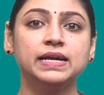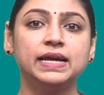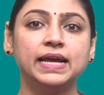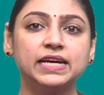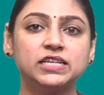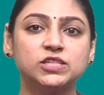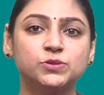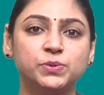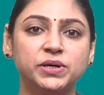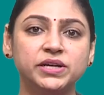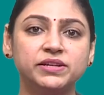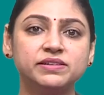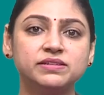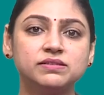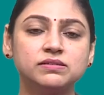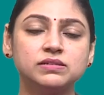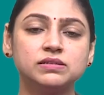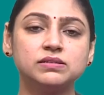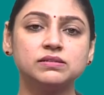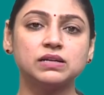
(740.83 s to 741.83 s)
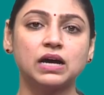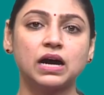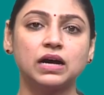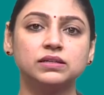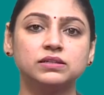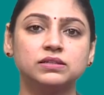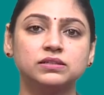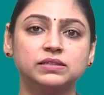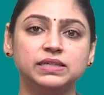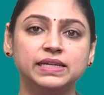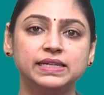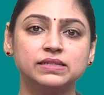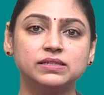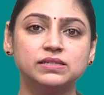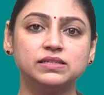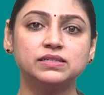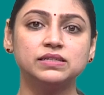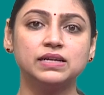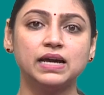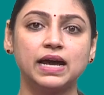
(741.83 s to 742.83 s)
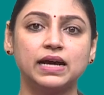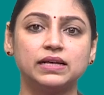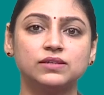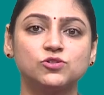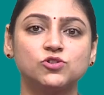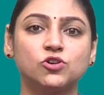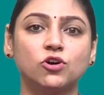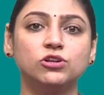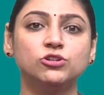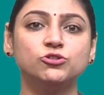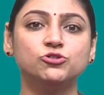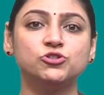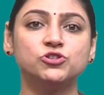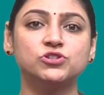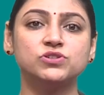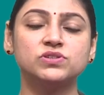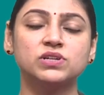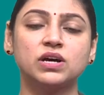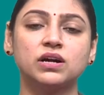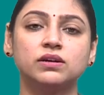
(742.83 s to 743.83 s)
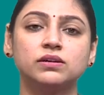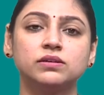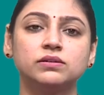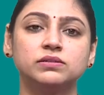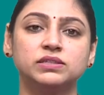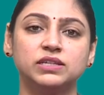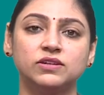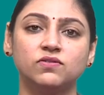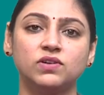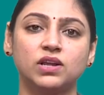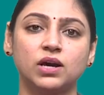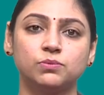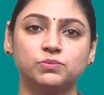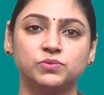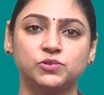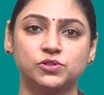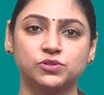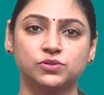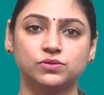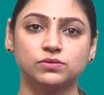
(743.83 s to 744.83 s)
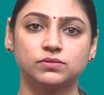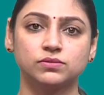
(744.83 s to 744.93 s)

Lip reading: experiences are created and solutions are developed.